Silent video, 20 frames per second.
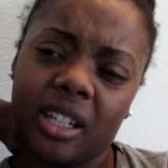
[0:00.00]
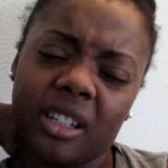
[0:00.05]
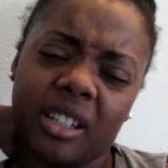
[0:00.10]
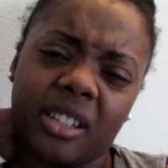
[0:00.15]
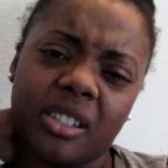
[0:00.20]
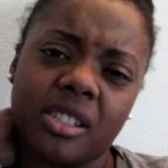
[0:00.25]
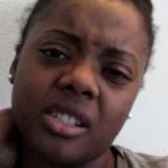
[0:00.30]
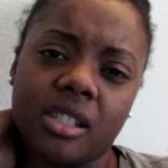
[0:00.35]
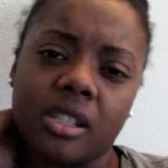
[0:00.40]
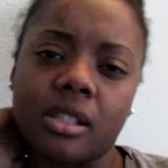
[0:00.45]

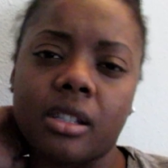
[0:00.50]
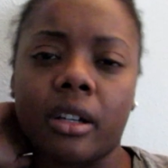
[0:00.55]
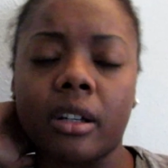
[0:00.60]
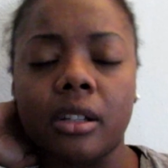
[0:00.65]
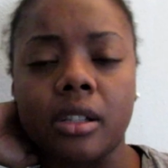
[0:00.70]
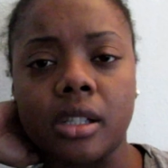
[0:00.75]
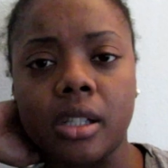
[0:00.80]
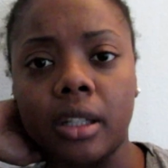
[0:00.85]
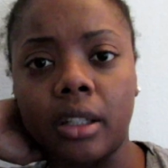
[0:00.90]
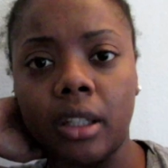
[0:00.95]
It just
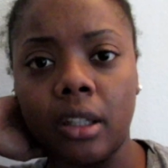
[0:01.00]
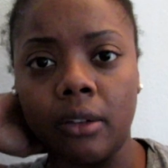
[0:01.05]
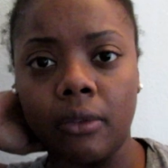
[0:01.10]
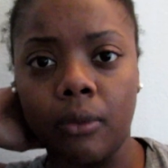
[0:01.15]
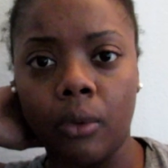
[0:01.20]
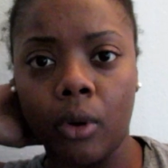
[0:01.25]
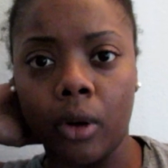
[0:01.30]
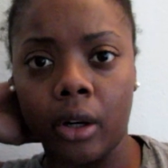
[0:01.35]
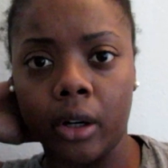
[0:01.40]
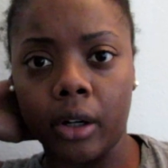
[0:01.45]
sucks to
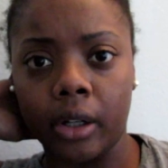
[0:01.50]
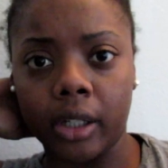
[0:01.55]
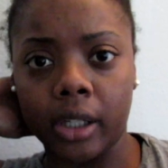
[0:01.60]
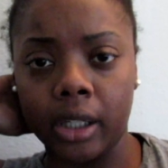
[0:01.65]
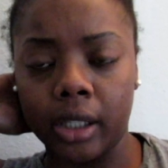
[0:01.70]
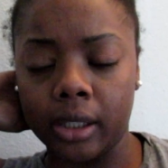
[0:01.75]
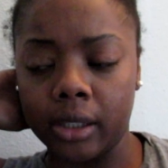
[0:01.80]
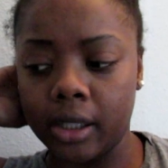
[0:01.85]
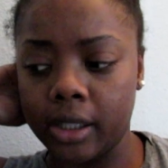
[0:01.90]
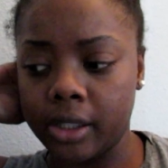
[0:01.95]
leave work
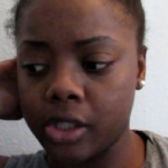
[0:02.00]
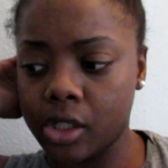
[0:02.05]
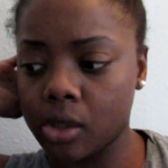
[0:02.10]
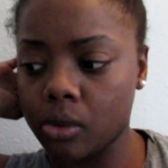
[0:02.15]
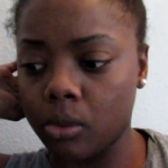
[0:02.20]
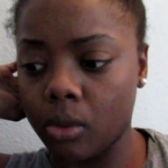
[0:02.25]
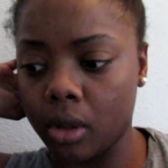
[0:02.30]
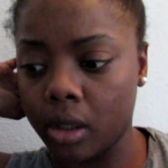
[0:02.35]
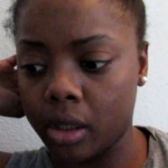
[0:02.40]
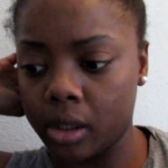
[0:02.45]
and I just
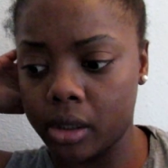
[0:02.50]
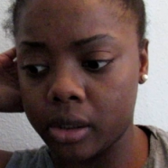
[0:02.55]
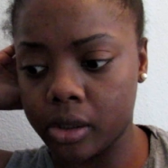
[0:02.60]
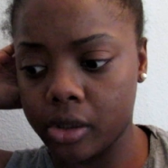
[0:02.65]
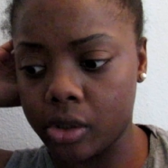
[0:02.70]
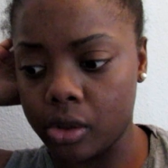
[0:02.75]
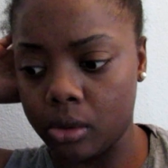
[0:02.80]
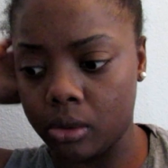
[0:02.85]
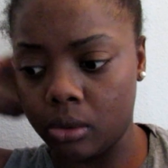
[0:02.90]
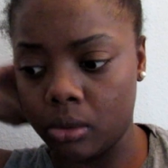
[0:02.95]
want
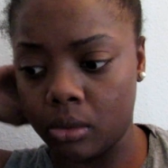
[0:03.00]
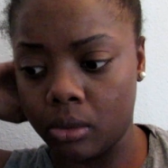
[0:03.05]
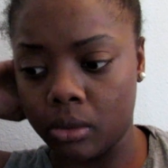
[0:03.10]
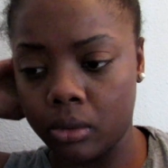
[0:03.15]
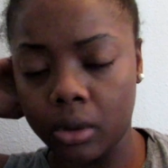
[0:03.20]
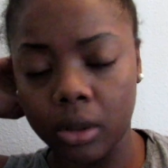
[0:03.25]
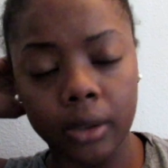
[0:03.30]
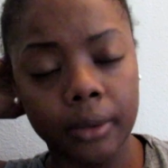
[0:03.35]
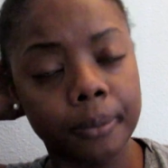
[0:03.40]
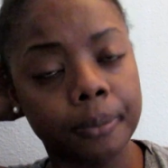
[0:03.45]

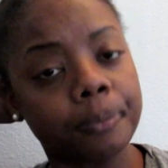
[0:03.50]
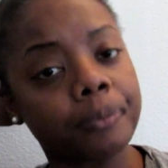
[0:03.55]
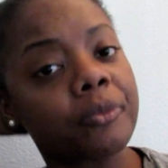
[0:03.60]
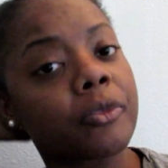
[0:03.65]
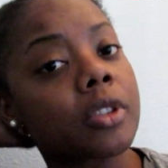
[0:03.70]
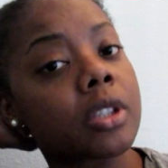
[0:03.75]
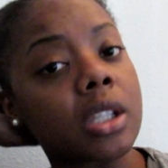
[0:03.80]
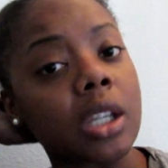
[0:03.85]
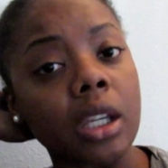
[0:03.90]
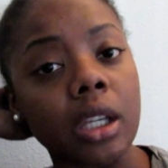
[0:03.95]
to
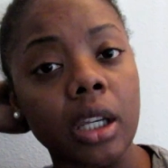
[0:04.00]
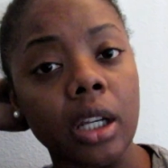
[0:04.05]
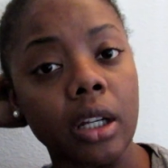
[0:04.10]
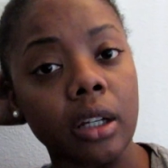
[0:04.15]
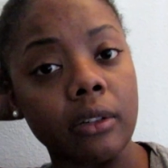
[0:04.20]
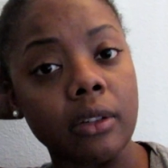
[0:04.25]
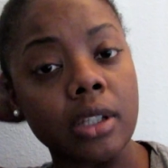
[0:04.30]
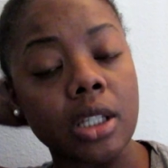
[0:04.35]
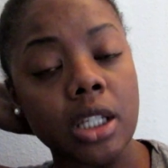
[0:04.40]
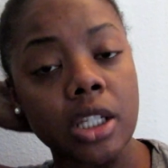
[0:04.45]
take
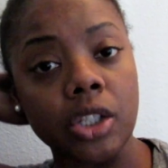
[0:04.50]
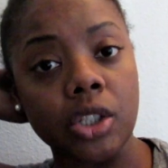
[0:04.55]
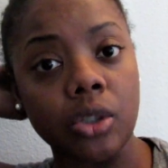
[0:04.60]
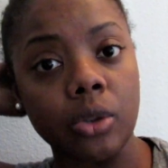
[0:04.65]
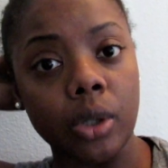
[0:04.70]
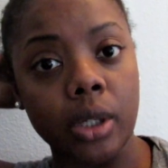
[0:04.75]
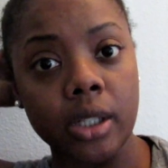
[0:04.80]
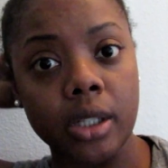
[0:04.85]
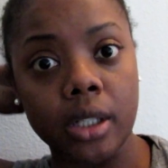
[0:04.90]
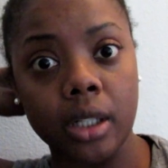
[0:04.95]
care of this
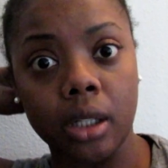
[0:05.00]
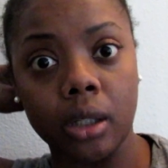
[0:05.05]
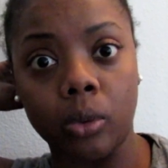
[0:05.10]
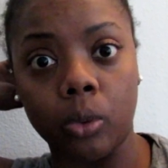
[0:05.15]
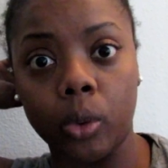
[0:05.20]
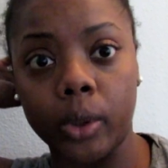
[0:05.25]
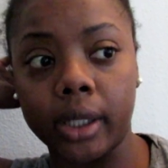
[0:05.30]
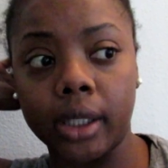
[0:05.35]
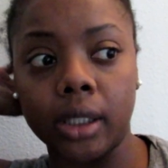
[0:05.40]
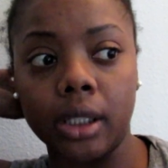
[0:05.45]
issue as
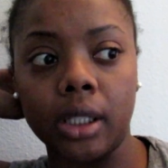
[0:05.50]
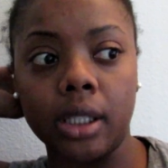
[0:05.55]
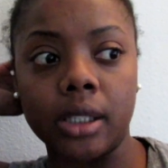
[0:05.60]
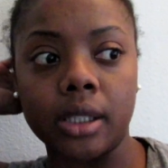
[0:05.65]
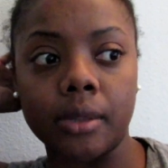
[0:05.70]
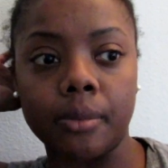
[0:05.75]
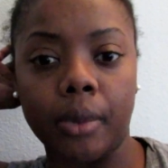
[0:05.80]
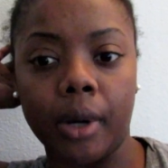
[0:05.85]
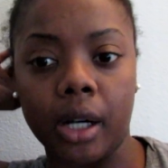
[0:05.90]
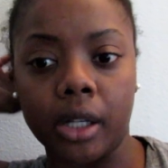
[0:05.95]
quickly
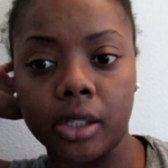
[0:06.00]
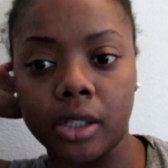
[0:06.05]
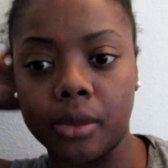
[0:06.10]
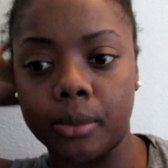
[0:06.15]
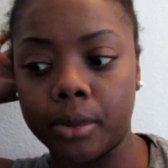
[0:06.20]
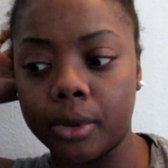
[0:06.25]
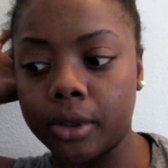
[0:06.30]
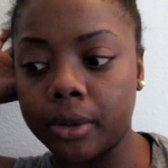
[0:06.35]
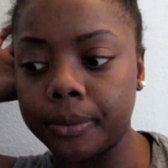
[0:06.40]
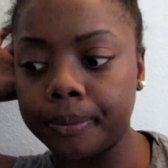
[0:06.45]
as
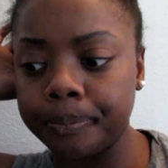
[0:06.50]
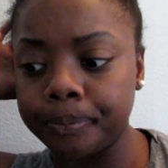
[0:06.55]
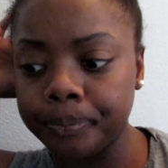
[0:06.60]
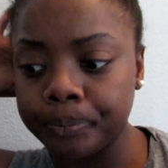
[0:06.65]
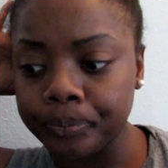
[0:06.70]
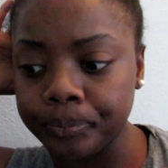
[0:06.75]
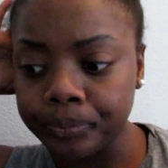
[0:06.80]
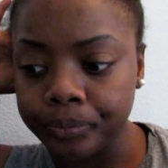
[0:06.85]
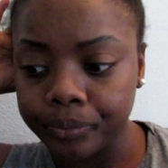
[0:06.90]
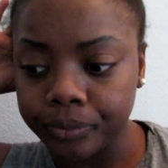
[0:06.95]
possible.
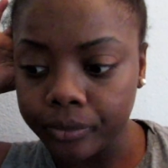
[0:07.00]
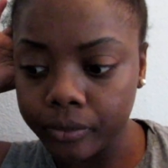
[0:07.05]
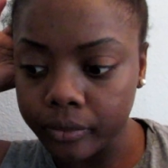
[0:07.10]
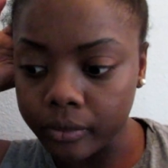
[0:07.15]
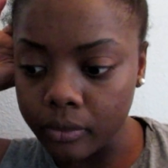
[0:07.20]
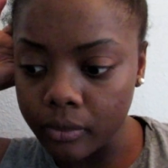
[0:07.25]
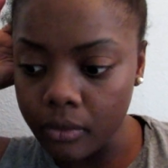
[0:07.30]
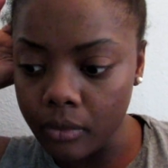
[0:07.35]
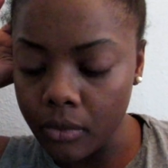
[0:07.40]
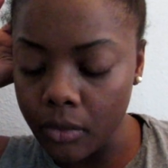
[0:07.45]

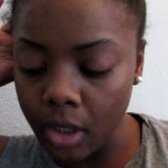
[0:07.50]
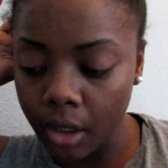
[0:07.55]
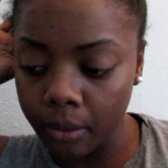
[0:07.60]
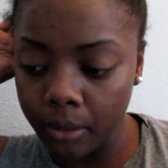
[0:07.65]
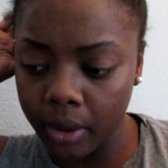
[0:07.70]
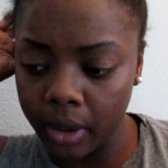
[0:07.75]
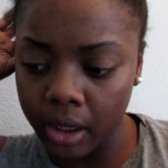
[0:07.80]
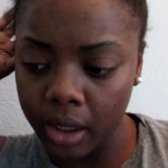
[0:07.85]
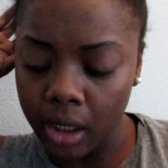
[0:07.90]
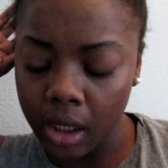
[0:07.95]

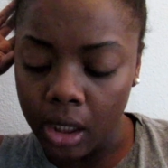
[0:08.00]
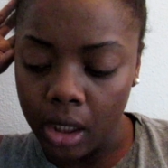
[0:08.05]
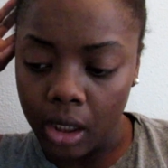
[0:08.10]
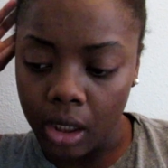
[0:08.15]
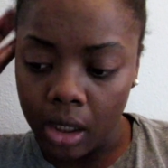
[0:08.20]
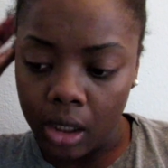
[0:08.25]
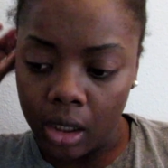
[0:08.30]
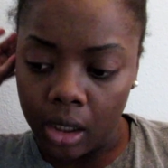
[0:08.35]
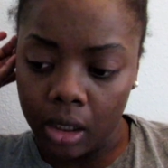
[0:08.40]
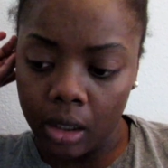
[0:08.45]
But
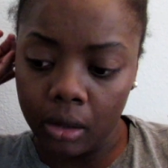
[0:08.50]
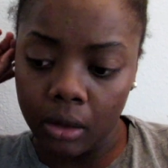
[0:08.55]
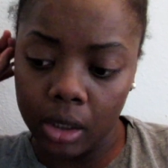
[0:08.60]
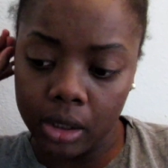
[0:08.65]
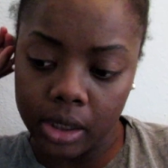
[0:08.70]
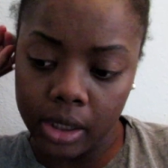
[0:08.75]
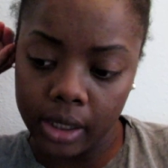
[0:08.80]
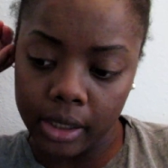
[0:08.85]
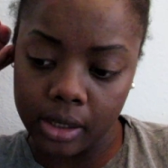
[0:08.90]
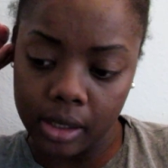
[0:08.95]
Oh, I
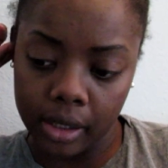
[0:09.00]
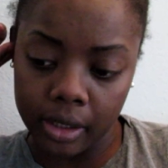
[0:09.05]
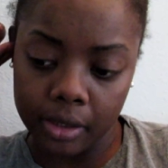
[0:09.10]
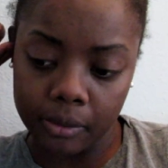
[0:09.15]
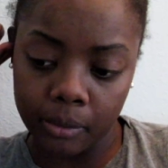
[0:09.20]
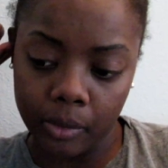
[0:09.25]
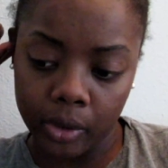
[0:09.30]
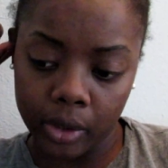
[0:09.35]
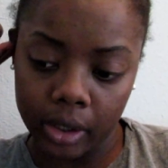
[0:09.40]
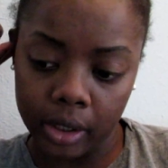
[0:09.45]
say it's
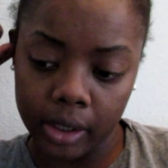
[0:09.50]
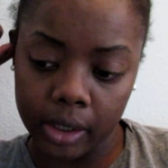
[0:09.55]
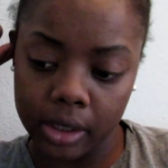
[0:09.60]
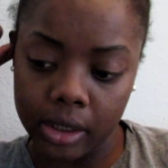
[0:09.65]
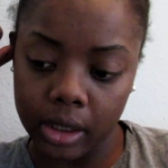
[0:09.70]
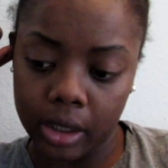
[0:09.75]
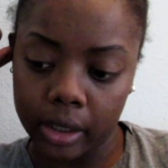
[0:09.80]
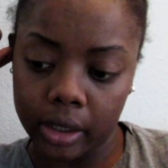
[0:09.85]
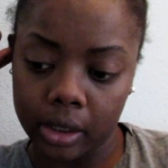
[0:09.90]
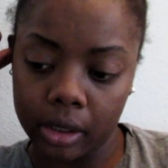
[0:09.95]
late morning.
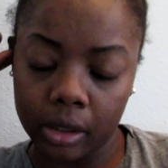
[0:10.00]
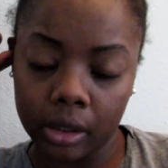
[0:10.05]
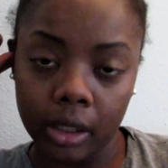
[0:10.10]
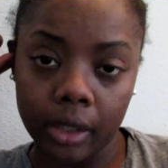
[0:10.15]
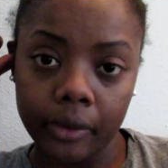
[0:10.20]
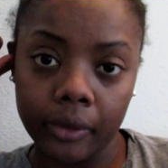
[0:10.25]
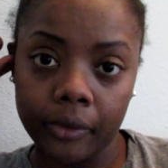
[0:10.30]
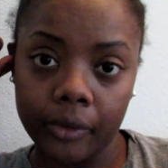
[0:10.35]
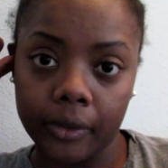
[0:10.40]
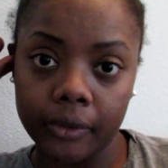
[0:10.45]
It's like
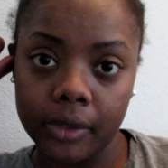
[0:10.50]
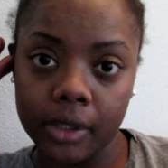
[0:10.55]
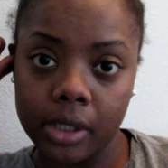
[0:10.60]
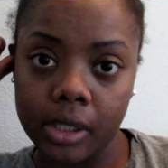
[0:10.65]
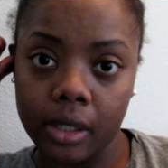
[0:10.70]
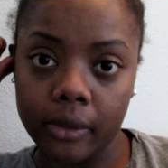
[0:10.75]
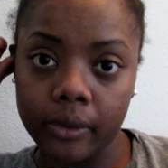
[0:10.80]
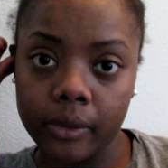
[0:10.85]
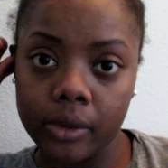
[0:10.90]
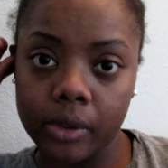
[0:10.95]

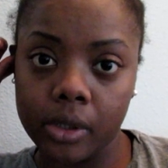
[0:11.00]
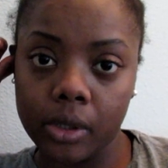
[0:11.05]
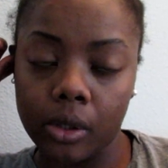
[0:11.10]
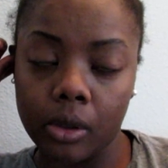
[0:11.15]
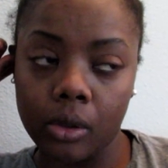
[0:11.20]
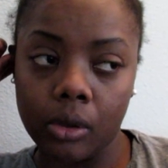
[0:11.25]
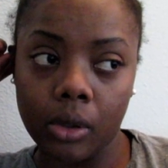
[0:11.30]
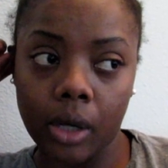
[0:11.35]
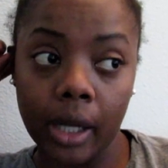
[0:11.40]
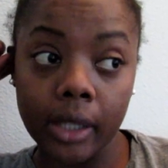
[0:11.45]
11:57.
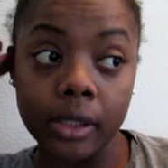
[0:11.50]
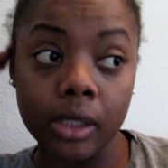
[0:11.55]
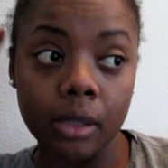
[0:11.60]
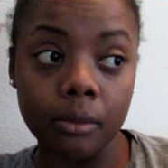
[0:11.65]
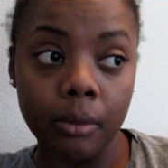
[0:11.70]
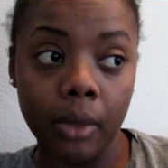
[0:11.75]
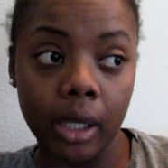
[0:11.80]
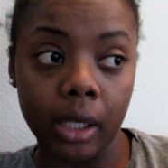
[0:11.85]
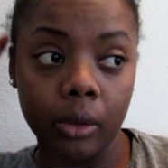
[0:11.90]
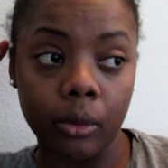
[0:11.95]
So I did
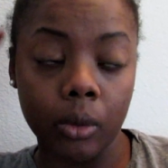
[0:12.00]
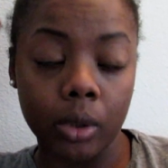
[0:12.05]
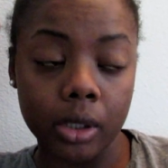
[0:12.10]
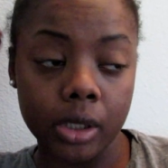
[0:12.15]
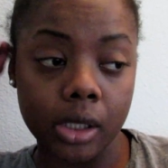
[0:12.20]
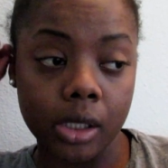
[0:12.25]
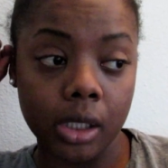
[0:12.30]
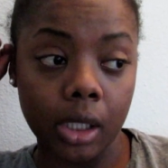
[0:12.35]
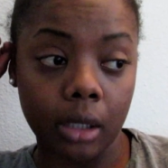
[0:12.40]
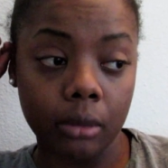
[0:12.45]
make
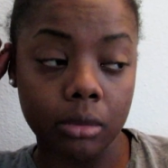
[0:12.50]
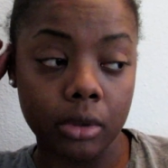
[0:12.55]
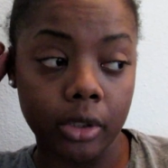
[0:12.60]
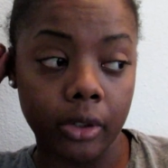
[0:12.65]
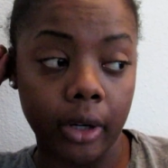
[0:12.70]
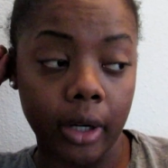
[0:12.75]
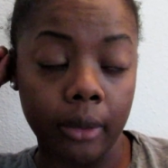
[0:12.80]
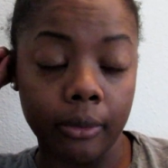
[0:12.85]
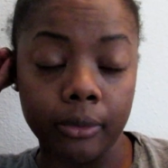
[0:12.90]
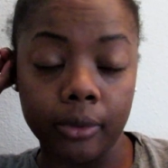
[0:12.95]
one stop to
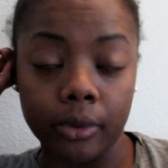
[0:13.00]
grab